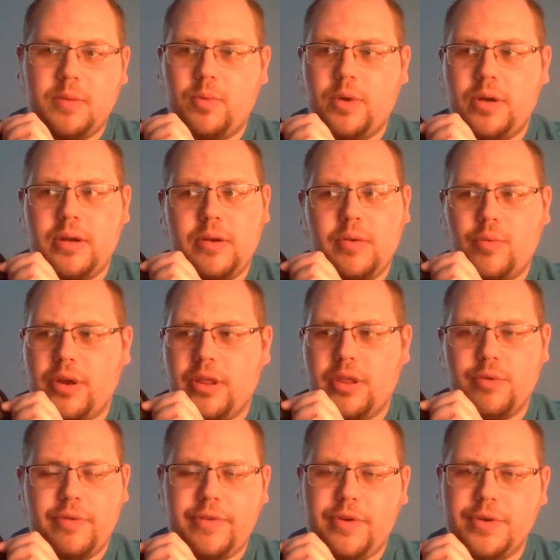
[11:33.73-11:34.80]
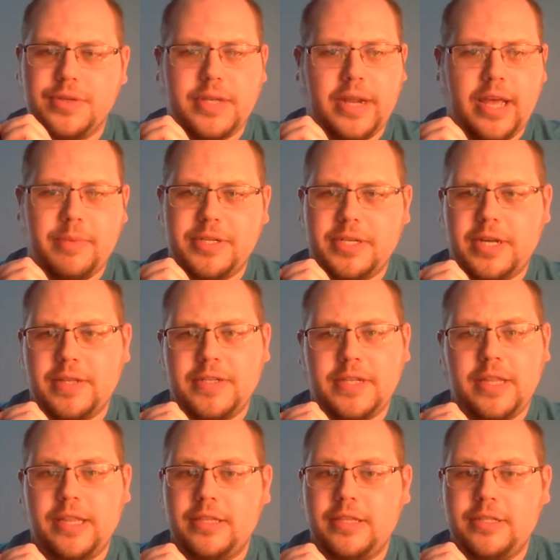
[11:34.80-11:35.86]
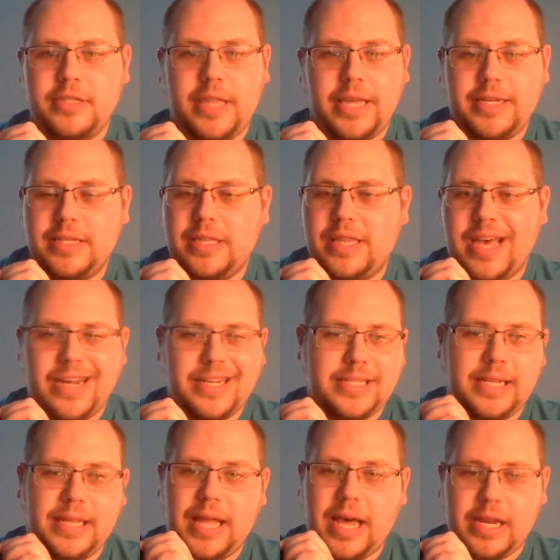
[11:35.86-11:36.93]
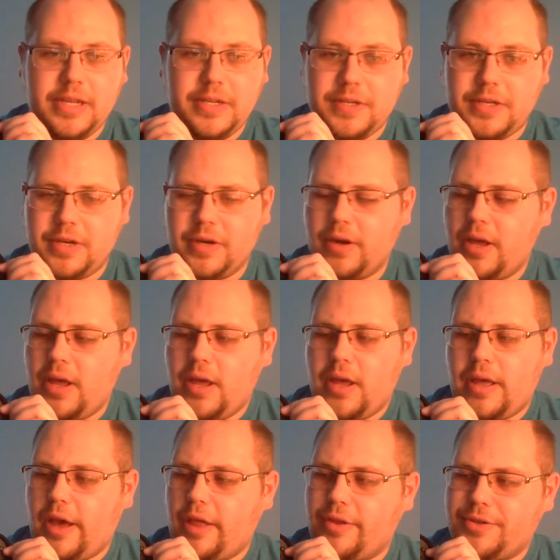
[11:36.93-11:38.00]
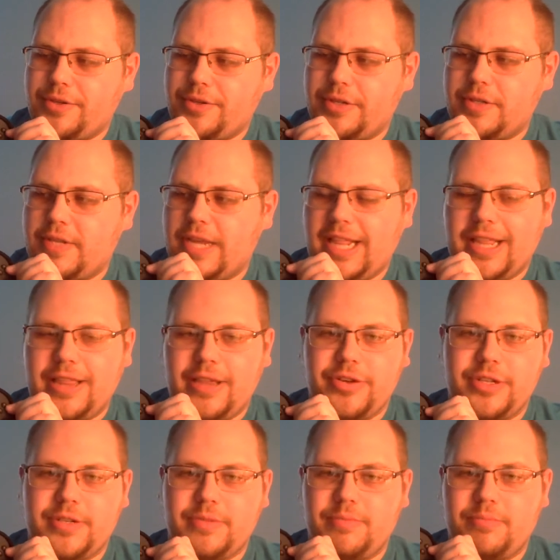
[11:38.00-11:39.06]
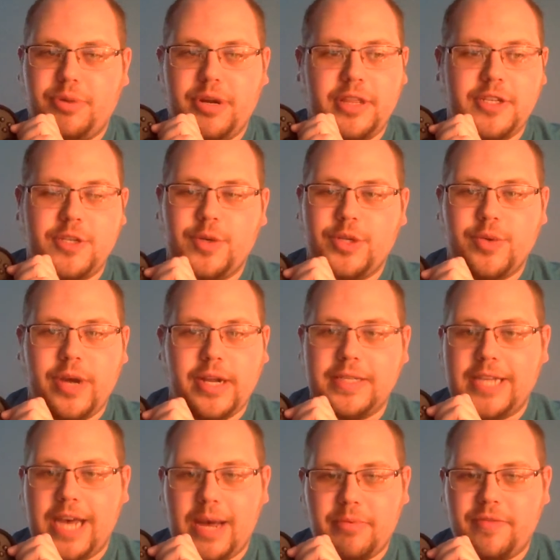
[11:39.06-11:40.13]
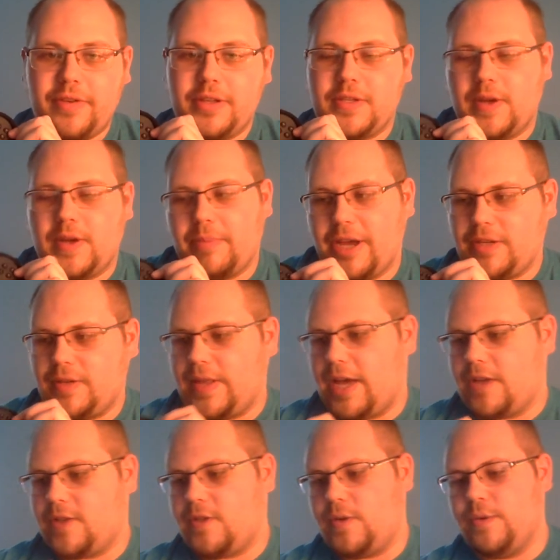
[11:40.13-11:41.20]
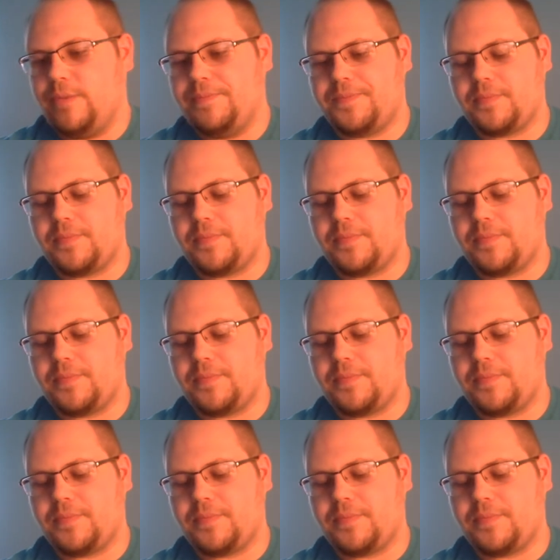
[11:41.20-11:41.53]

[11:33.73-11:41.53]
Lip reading: One of the reviewers on Amazon said they did that and it's a lot easier. Others are just saying that they're just putting the switch right on top of it, so I might do that too.